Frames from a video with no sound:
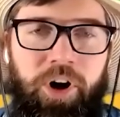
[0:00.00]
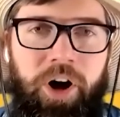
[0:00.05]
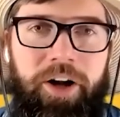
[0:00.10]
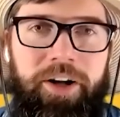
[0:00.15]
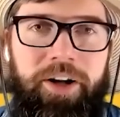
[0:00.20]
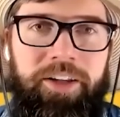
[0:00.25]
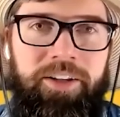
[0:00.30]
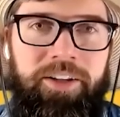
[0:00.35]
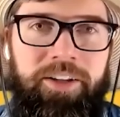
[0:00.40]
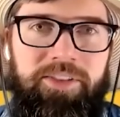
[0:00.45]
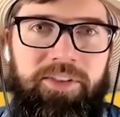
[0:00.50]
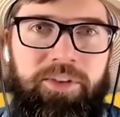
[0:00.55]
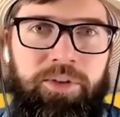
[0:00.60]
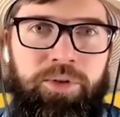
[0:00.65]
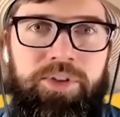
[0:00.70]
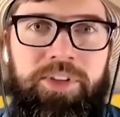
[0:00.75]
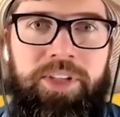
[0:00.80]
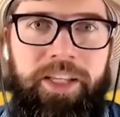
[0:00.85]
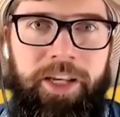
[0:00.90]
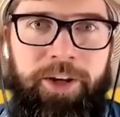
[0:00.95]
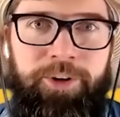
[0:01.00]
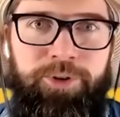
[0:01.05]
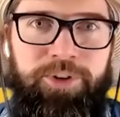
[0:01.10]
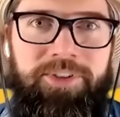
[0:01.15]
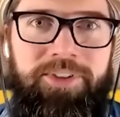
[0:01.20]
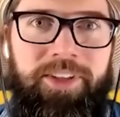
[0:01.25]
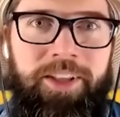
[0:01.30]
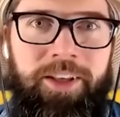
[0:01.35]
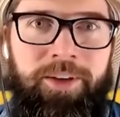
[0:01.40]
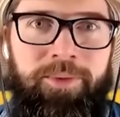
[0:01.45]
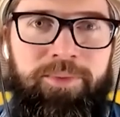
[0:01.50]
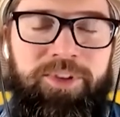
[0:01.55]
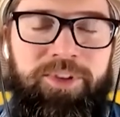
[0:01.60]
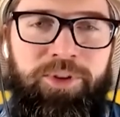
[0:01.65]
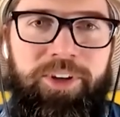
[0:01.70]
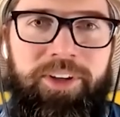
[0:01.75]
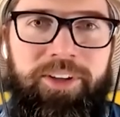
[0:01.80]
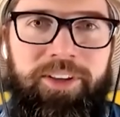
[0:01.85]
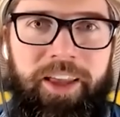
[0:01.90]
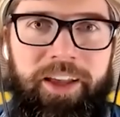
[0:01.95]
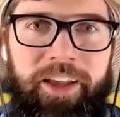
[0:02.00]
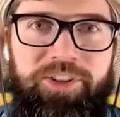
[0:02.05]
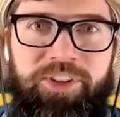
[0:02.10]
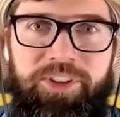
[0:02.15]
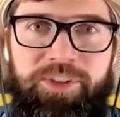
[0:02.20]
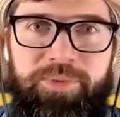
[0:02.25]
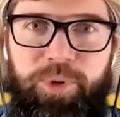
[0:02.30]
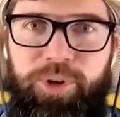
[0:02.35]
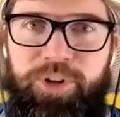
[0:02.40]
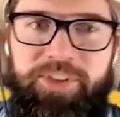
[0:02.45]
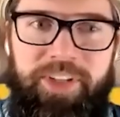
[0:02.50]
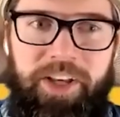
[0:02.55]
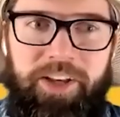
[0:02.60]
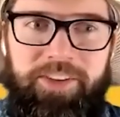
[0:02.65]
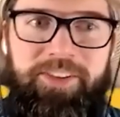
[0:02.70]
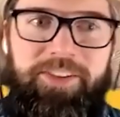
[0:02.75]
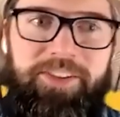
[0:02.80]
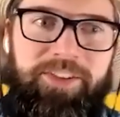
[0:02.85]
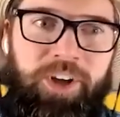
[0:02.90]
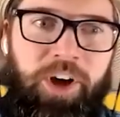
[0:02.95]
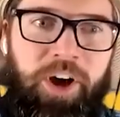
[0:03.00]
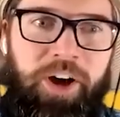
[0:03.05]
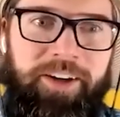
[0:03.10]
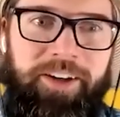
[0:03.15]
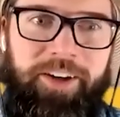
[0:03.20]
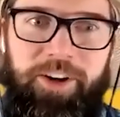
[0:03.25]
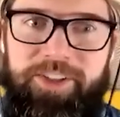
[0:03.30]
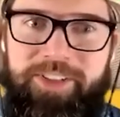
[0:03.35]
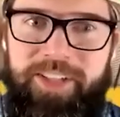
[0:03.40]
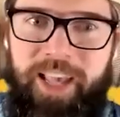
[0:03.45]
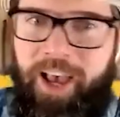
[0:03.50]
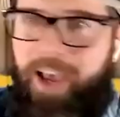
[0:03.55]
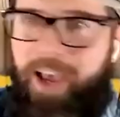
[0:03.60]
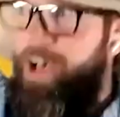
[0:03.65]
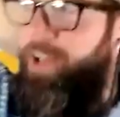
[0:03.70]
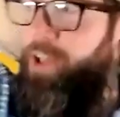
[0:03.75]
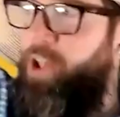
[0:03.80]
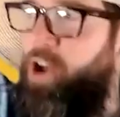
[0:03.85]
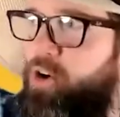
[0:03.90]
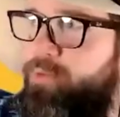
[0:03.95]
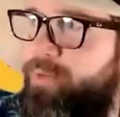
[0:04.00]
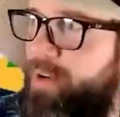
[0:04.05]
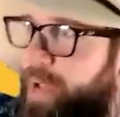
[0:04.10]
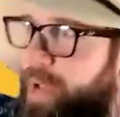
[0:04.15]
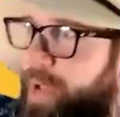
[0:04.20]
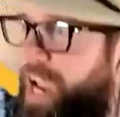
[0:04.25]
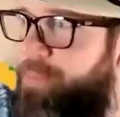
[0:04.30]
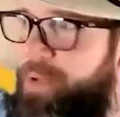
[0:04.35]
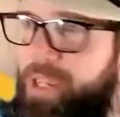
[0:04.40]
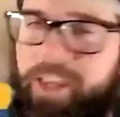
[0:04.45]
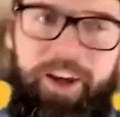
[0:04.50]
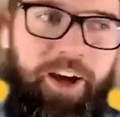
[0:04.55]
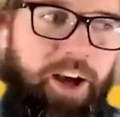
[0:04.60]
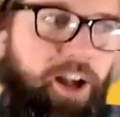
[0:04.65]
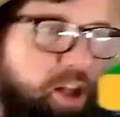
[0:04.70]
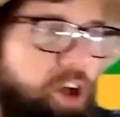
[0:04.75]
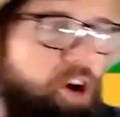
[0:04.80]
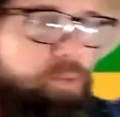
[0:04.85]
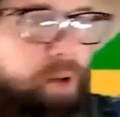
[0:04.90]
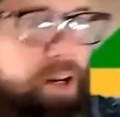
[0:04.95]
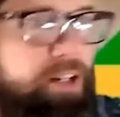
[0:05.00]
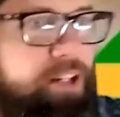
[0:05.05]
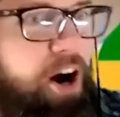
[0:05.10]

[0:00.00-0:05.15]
audience losing interest in them, so he like just bursts out the song and goes, "Hello, my baby, hello, my